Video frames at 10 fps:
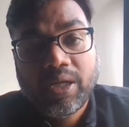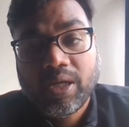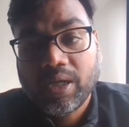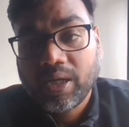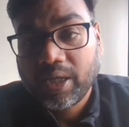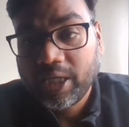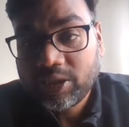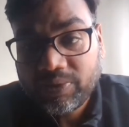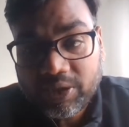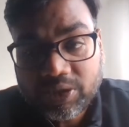
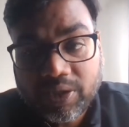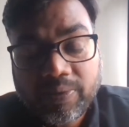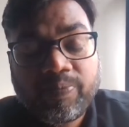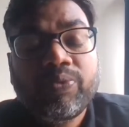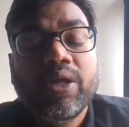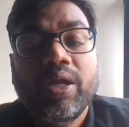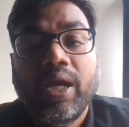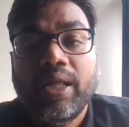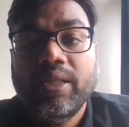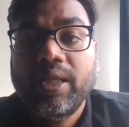graduation,
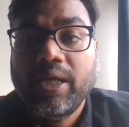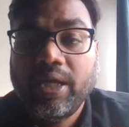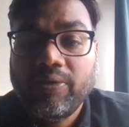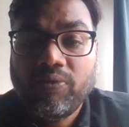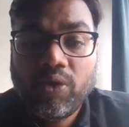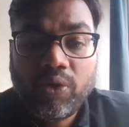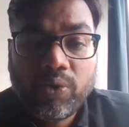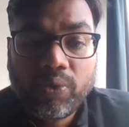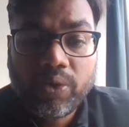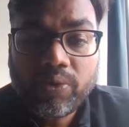and they want
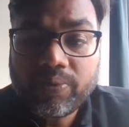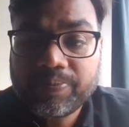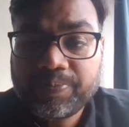to,